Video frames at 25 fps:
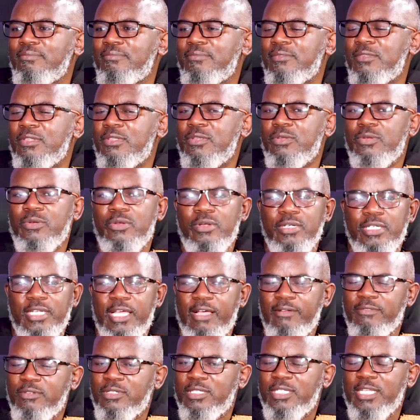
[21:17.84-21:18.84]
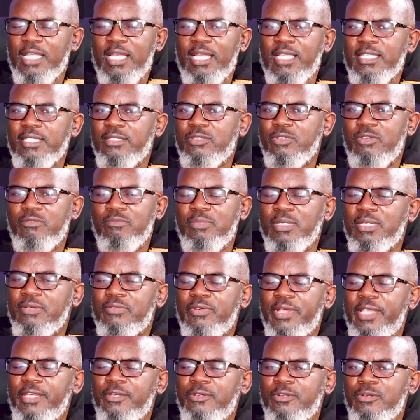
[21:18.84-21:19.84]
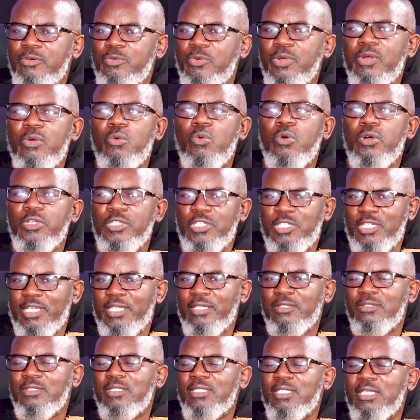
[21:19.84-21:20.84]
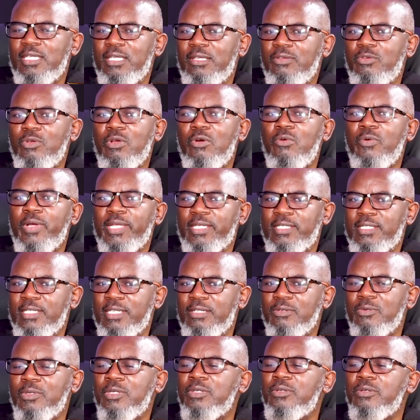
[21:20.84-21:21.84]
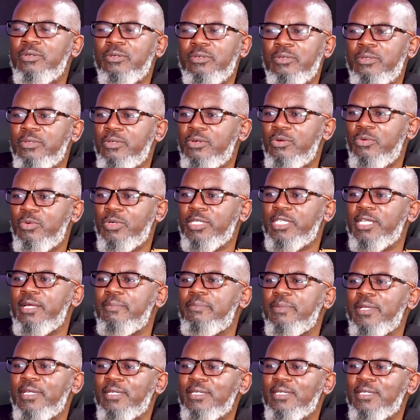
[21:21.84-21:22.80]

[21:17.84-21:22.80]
You don't have to tell us you've been rained on. We'll watch and see you're wet and we'll know what happened.